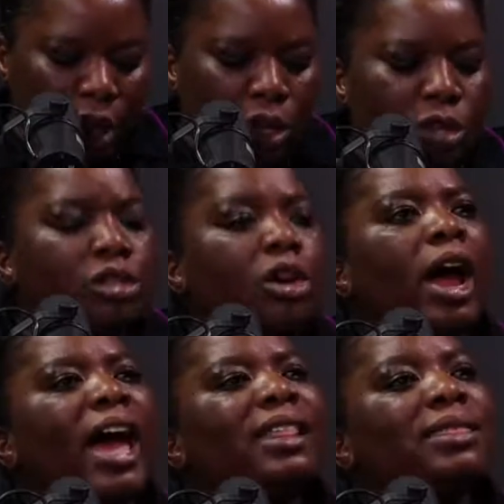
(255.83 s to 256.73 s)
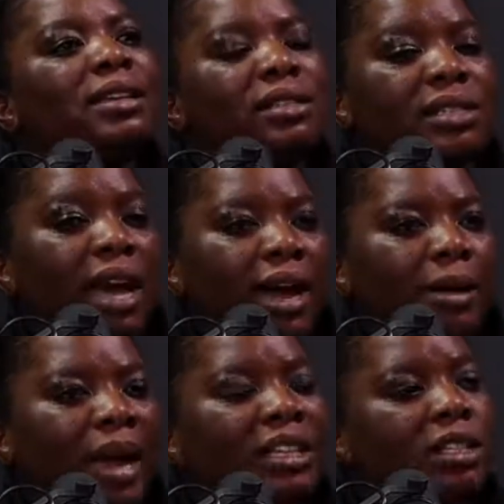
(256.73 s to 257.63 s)
So at this
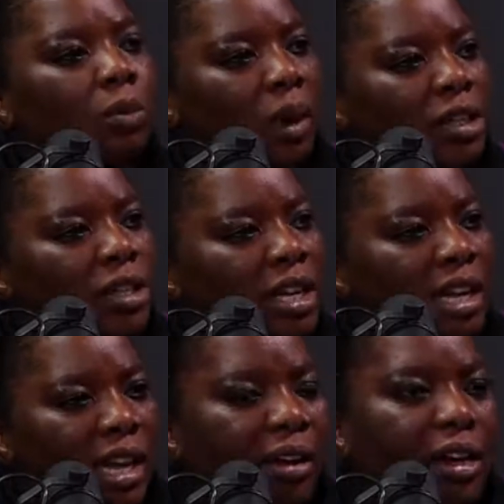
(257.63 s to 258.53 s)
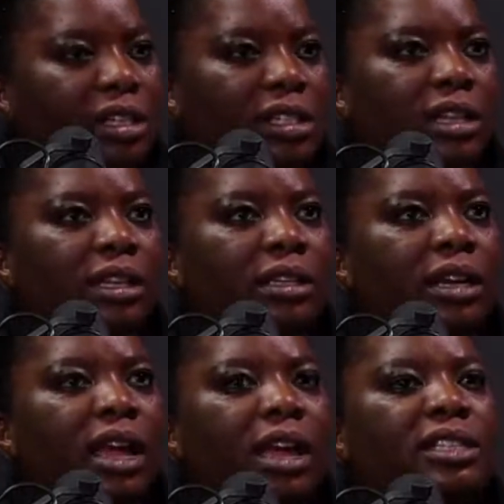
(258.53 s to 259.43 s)
time, I just want to encourage Dylan,
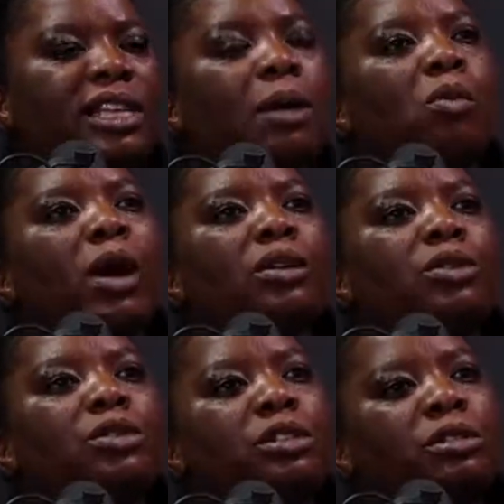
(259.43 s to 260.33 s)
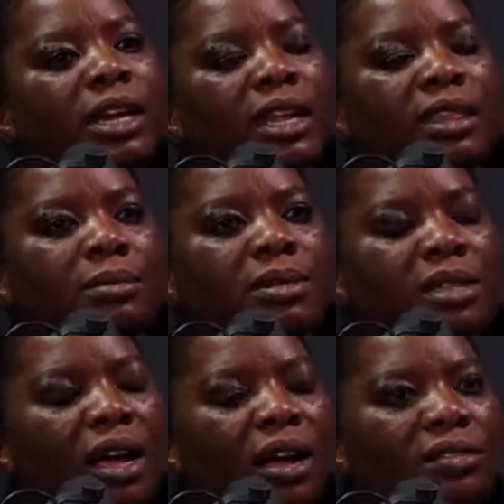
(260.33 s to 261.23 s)
someone who's looking at
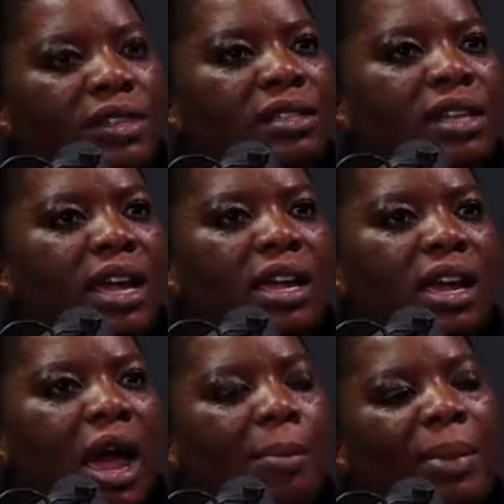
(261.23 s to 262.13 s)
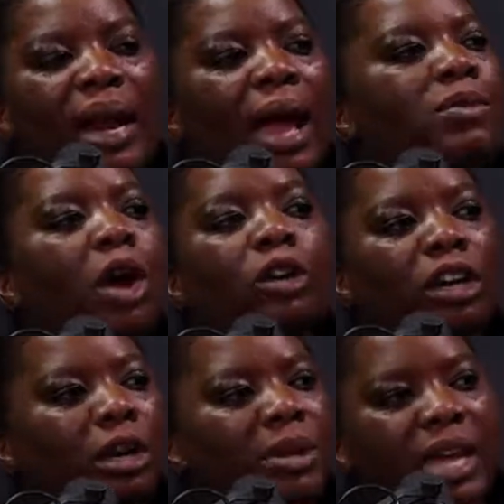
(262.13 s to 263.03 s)
themselves and saying, but I'm not
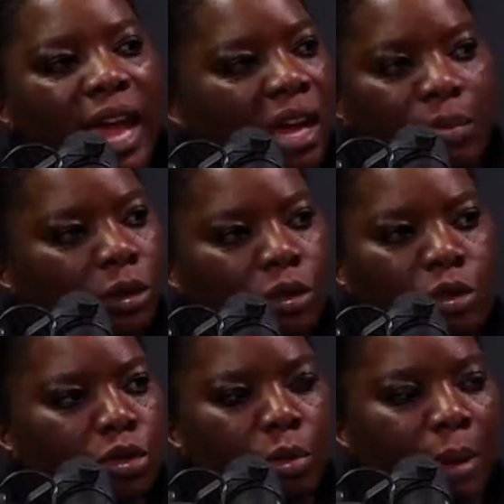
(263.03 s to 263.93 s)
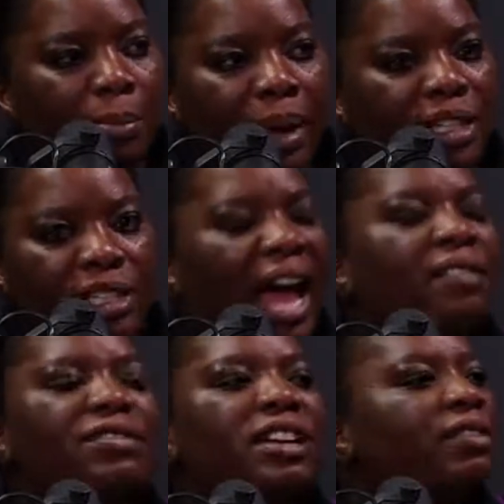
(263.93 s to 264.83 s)
going to be able to do a budget.
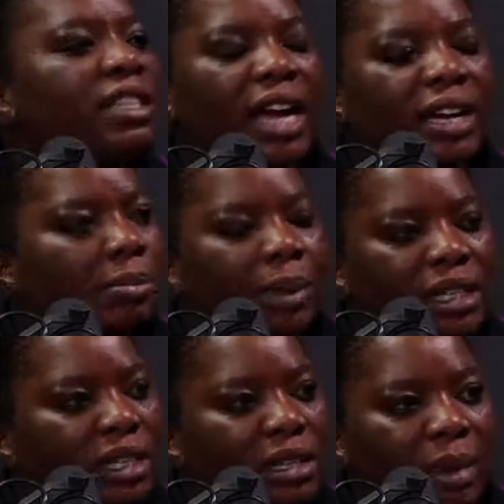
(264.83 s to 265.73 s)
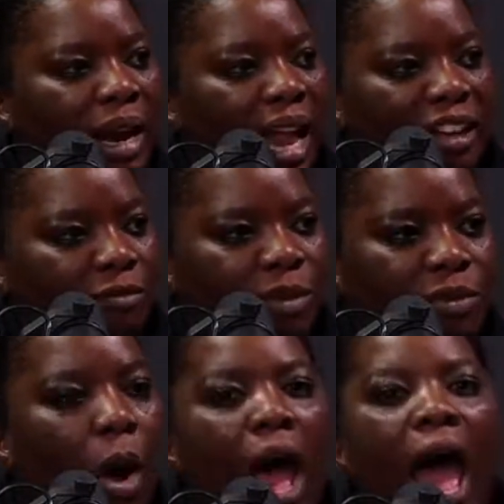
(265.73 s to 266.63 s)
I've never done a budget in my life
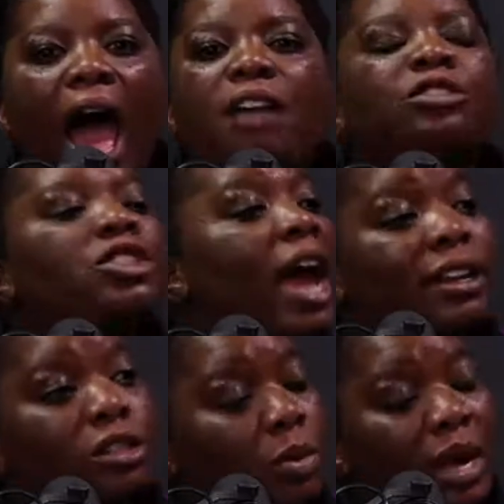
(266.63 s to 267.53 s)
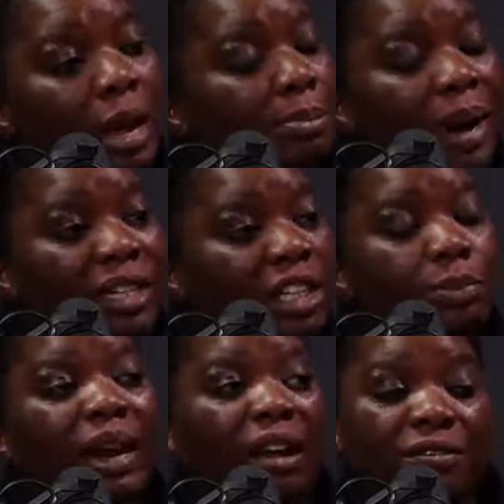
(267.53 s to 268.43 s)
before. I've tried doing a budget,
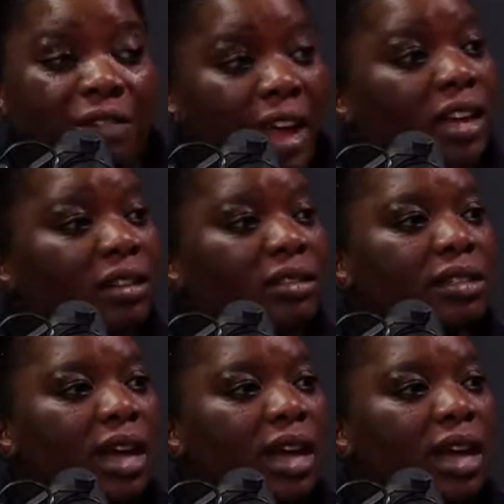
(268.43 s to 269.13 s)
but I've failed.